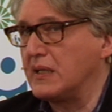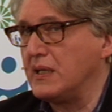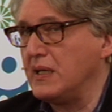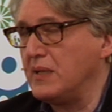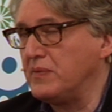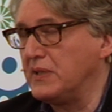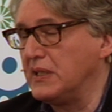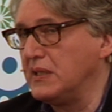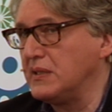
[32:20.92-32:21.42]

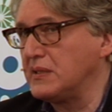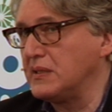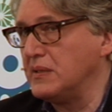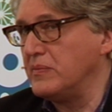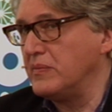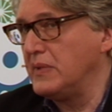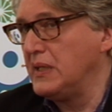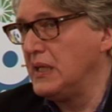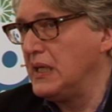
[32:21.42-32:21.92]
capitalism
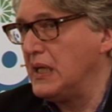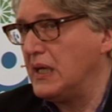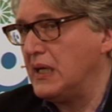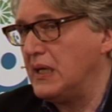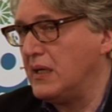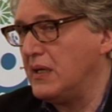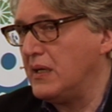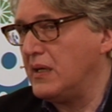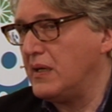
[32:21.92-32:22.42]

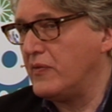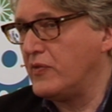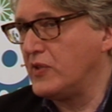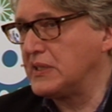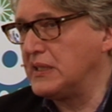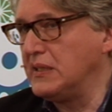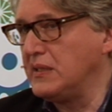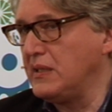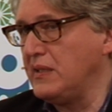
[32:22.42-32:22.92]

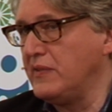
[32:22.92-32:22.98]
was an